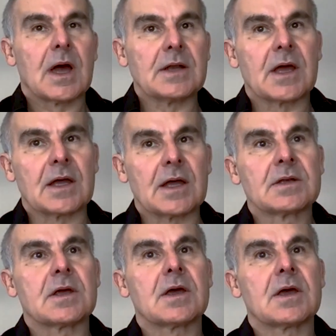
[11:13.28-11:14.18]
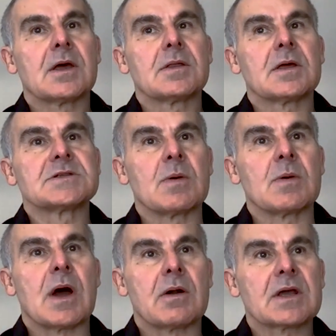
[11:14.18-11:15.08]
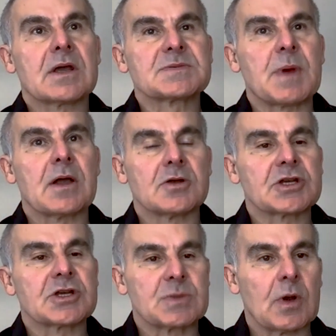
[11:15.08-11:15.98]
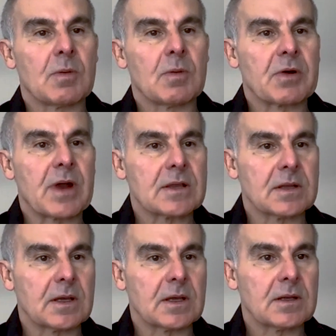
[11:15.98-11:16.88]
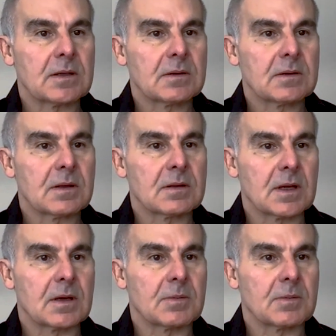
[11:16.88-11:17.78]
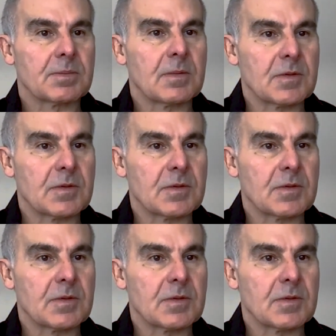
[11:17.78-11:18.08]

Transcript: And so RxBiologics will operate the